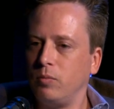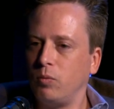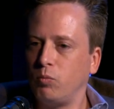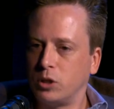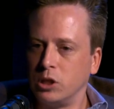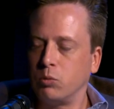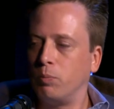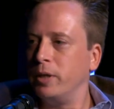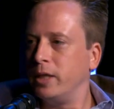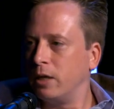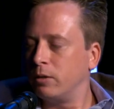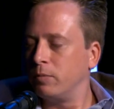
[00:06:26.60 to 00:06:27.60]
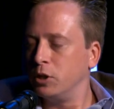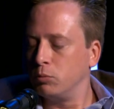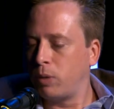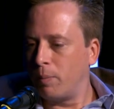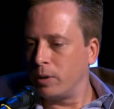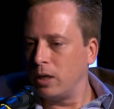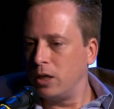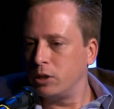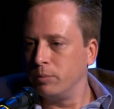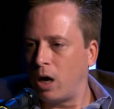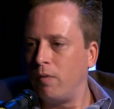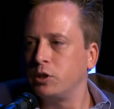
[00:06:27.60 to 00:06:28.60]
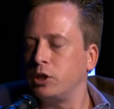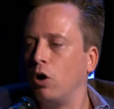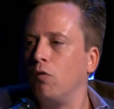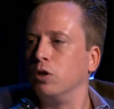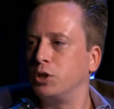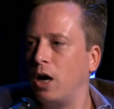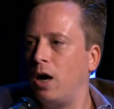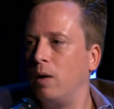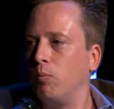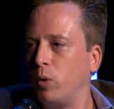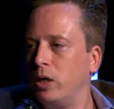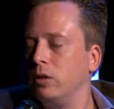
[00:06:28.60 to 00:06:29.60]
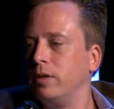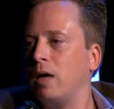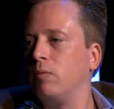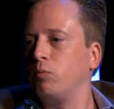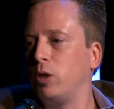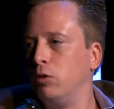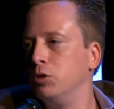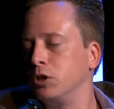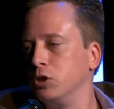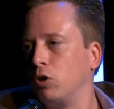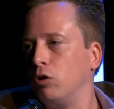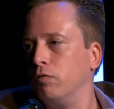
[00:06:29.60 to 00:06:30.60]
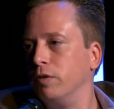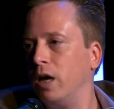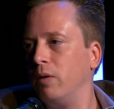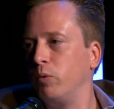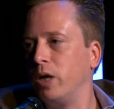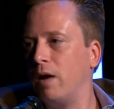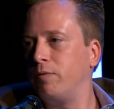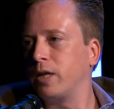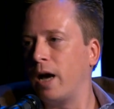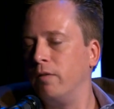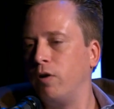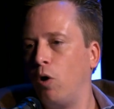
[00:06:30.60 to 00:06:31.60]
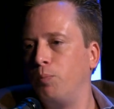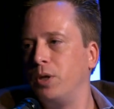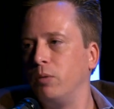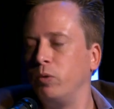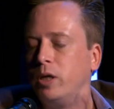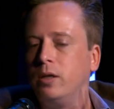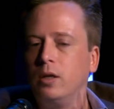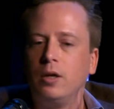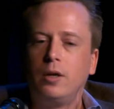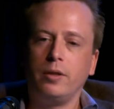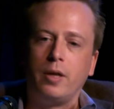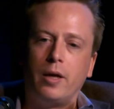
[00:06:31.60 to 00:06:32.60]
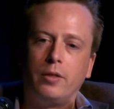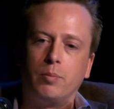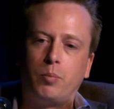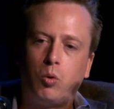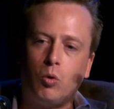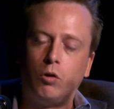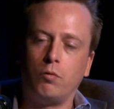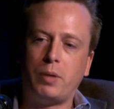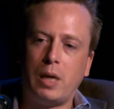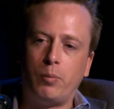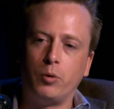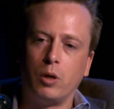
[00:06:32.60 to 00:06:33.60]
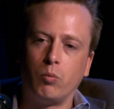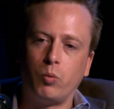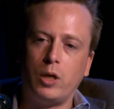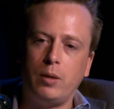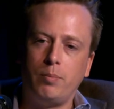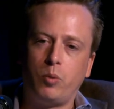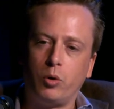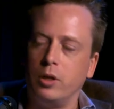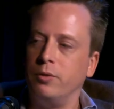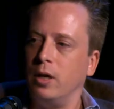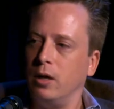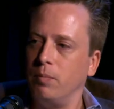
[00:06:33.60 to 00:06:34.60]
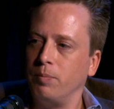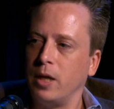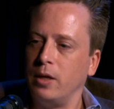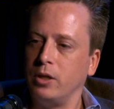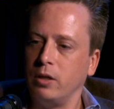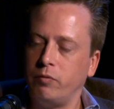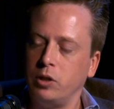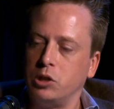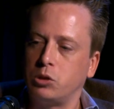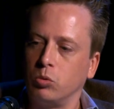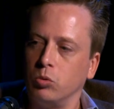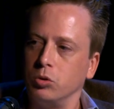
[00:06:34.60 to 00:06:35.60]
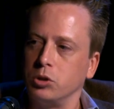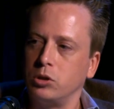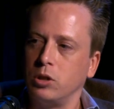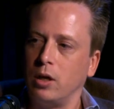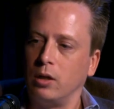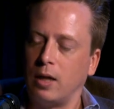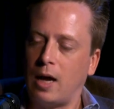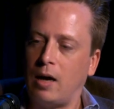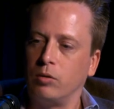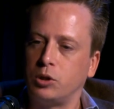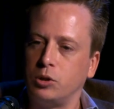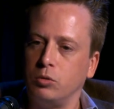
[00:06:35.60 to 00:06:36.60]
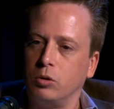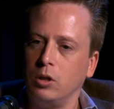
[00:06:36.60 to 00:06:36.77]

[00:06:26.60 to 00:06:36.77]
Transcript: since we're picking out the initial population, but obviously over time we lose control of that. We have to kind of hope that the pool of people that we put in there and give these tools and allow to